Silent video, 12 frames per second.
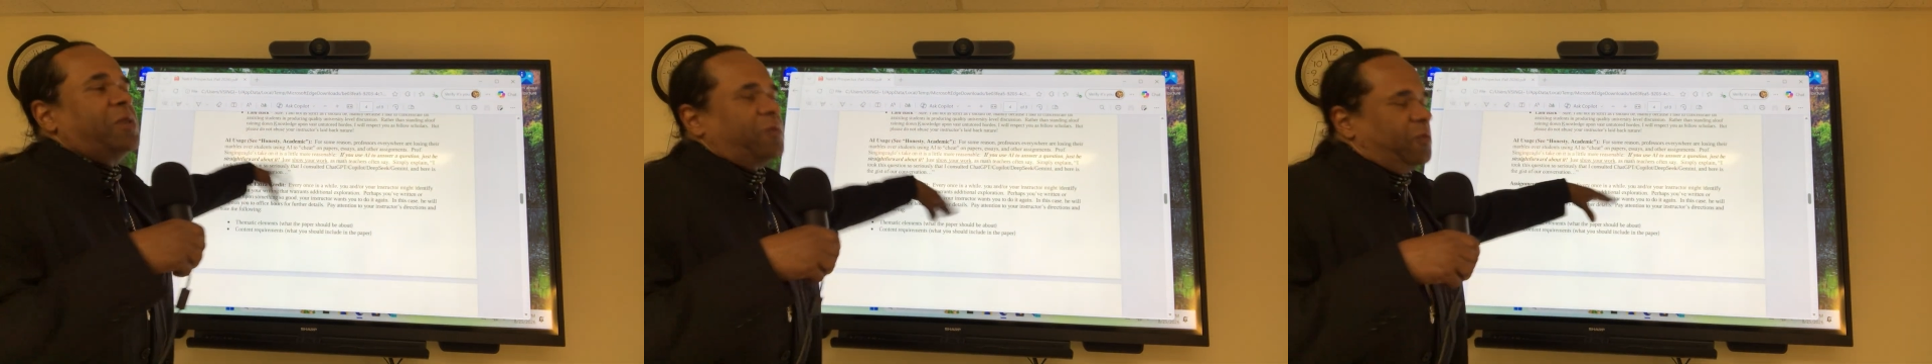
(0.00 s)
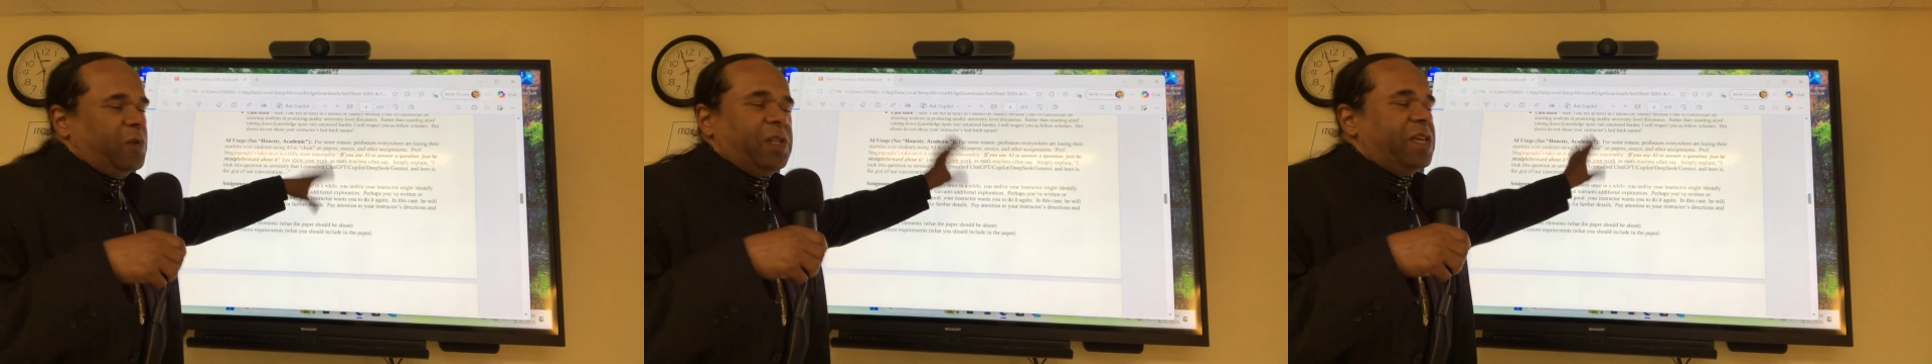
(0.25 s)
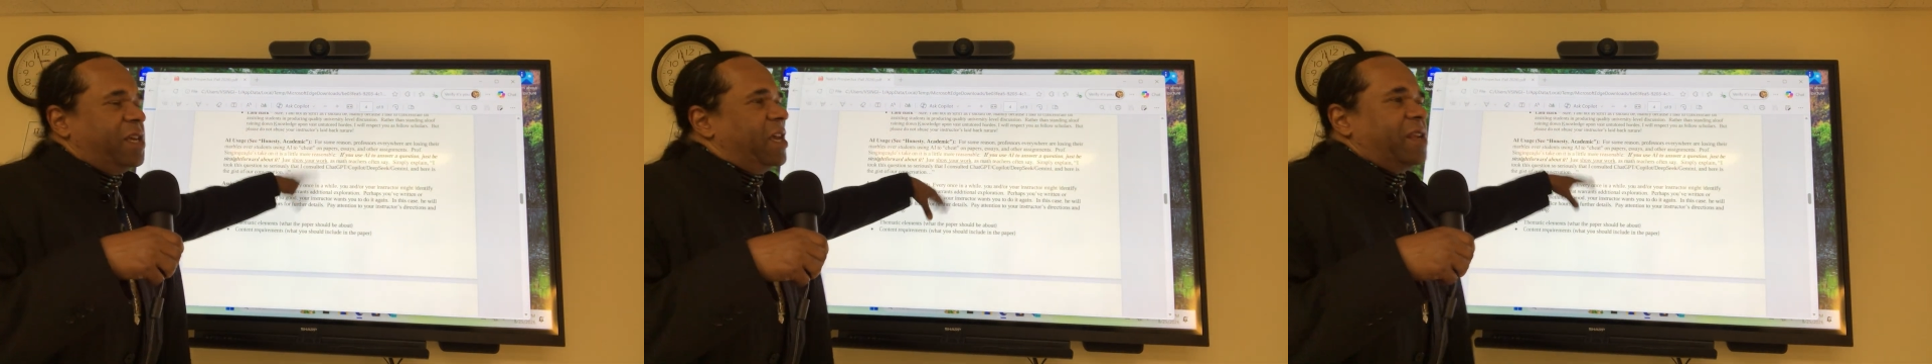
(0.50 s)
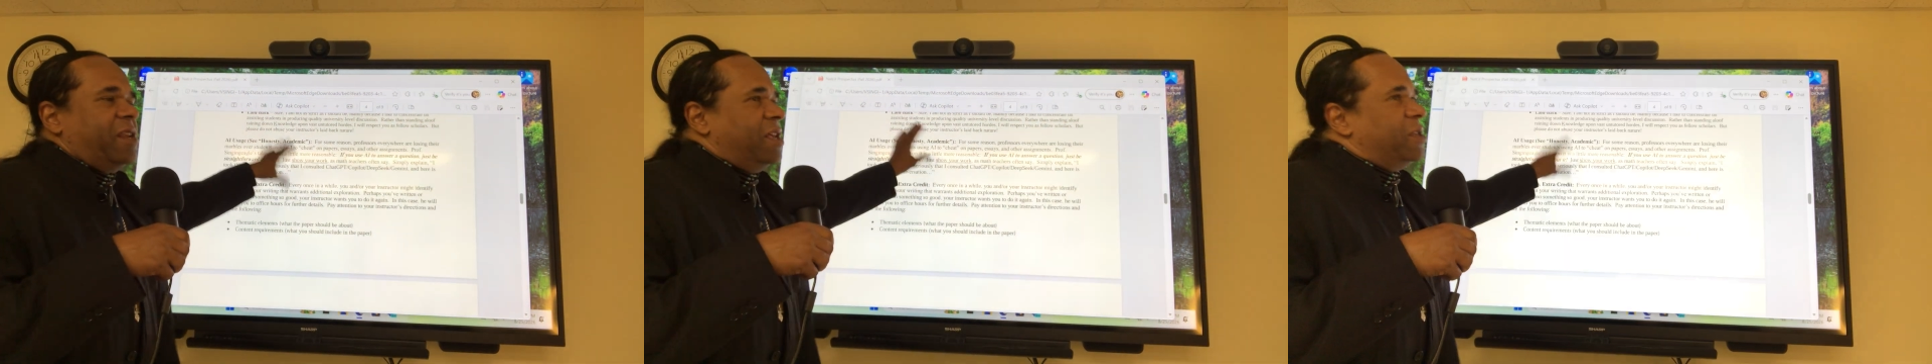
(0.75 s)
are really
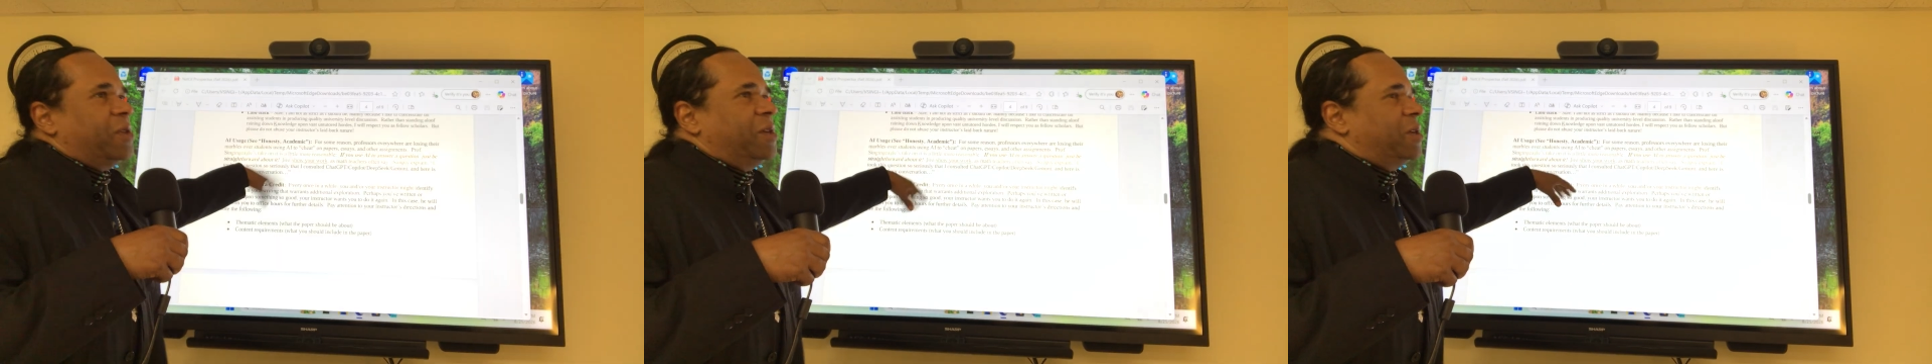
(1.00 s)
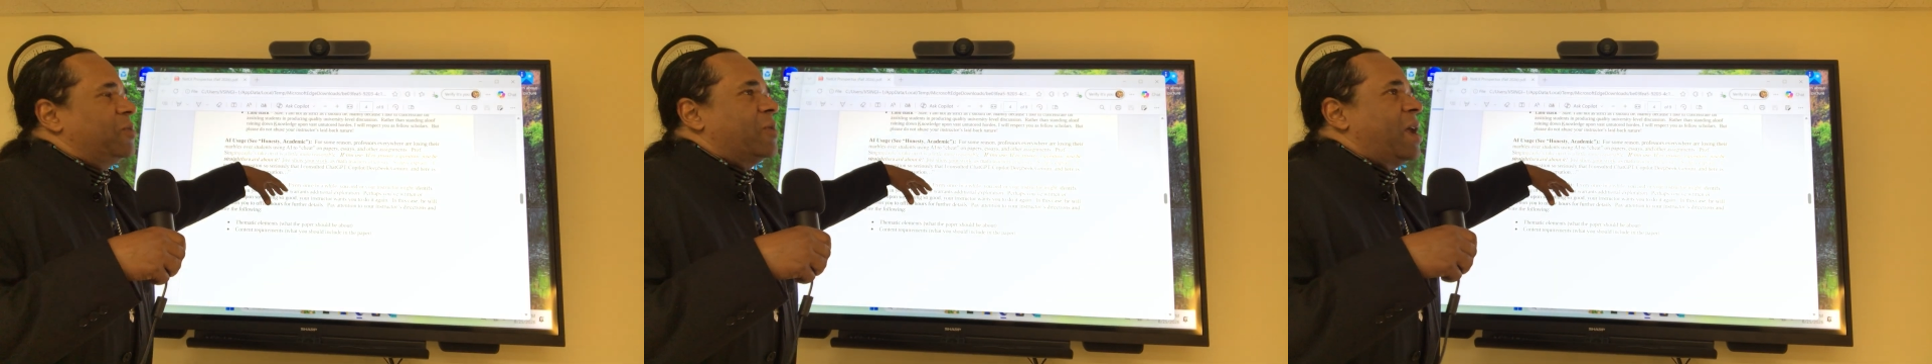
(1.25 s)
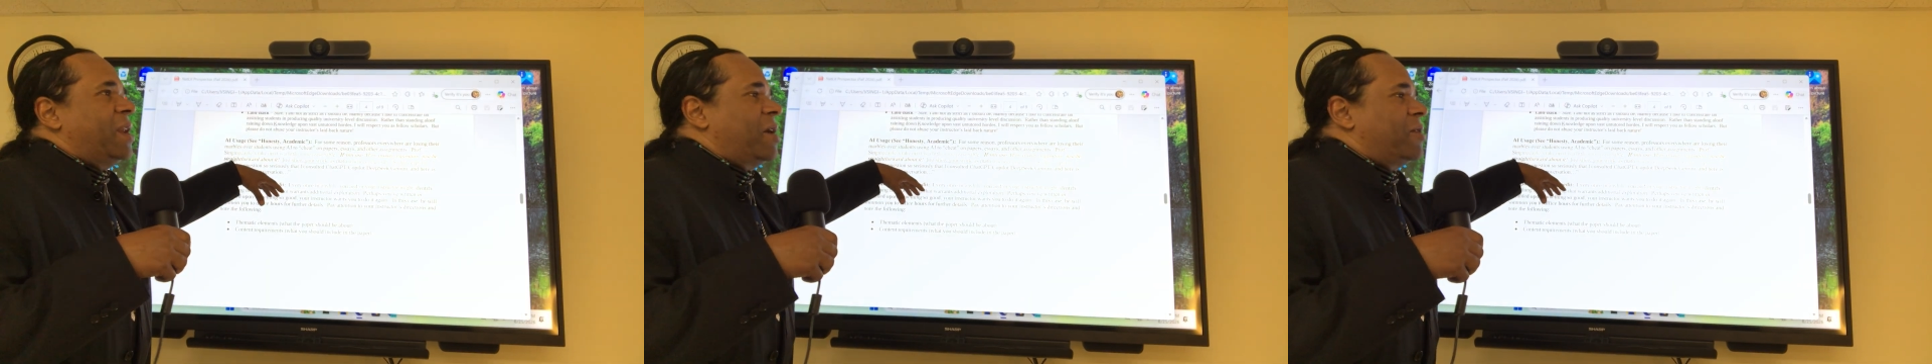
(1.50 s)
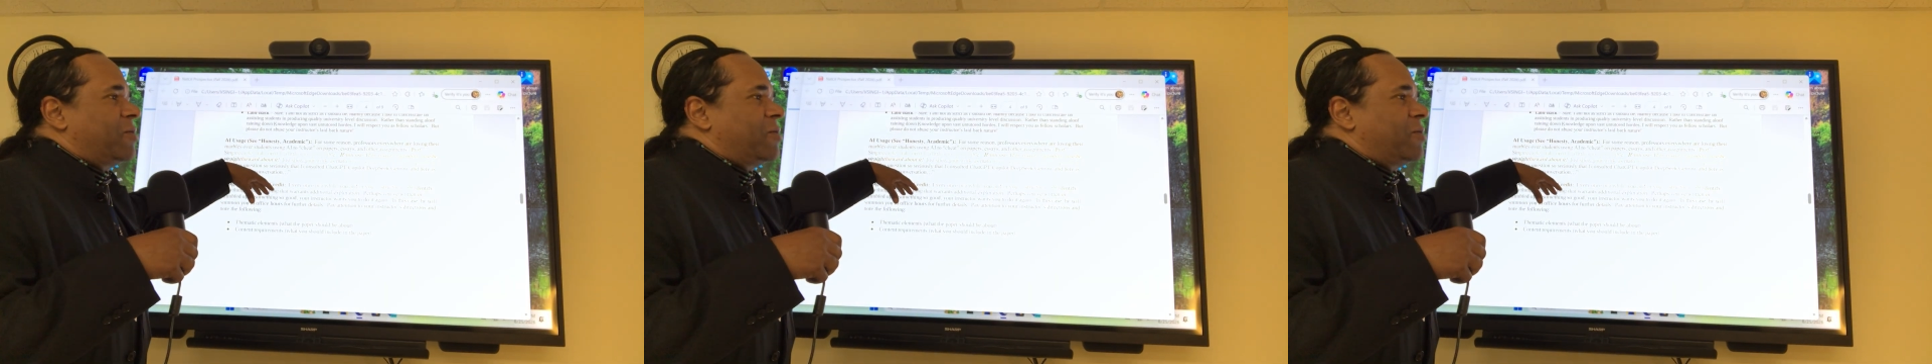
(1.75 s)
getting into this right now.